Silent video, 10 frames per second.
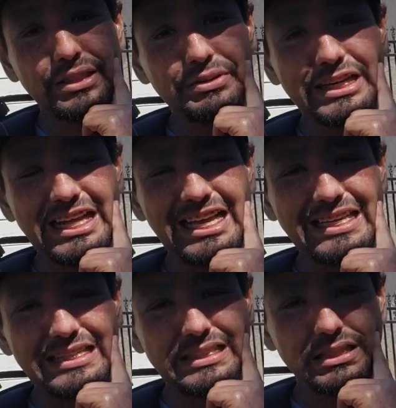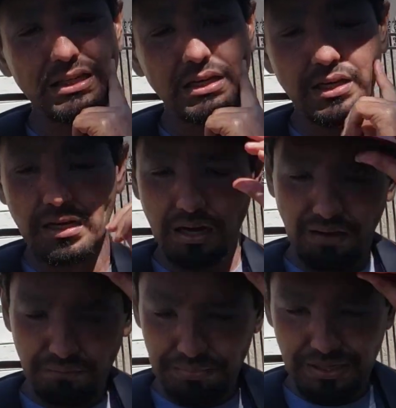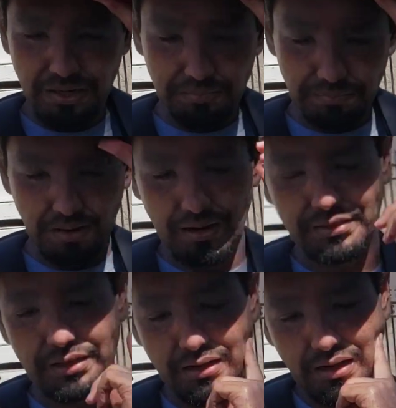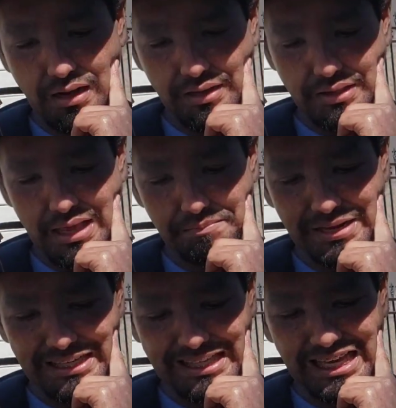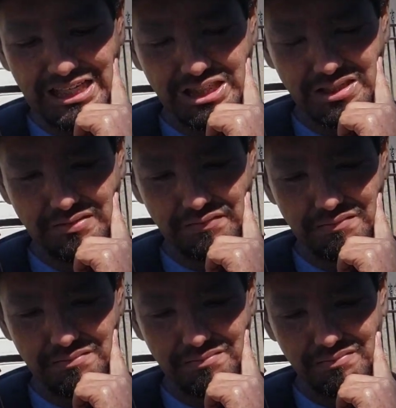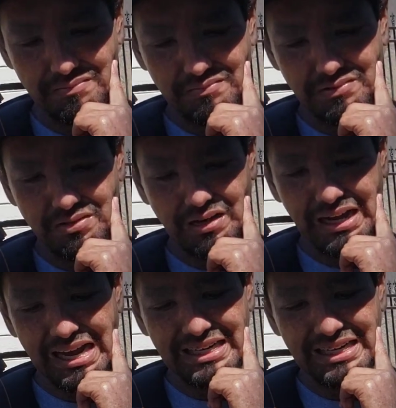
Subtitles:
3 days of being on that medication, you know, I got